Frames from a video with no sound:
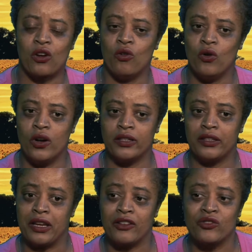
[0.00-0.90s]
on the
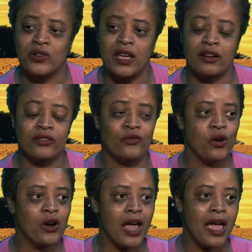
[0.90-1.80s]
internet as
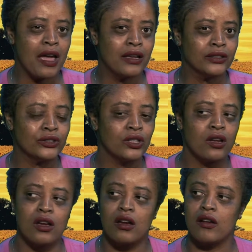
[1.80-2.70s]
far as
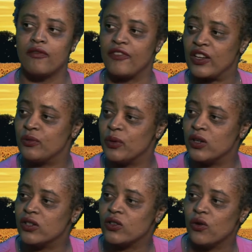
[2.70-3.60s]

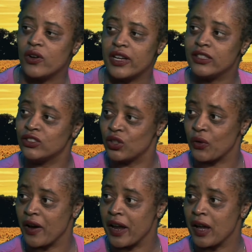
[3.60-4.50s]
Facebook or
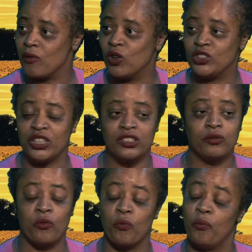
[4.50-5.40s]
Instagram or just
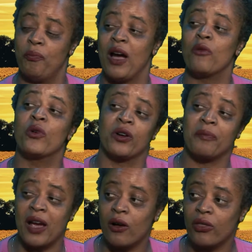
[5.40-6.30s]
by word of
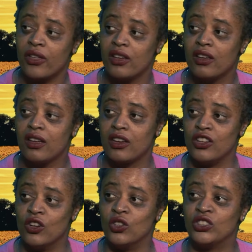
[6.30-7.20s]
mouth.
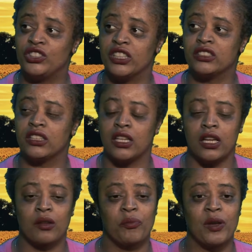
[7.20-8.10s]
It's just
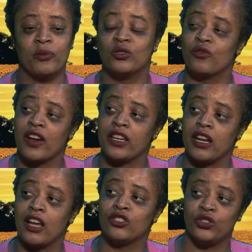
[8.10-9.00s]
getting people to
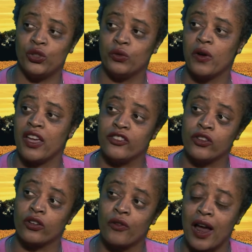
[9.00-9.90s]
recognize you and your
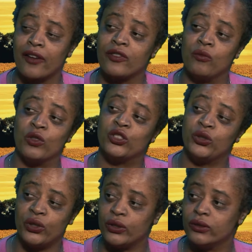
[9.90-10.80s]
craft and what you do.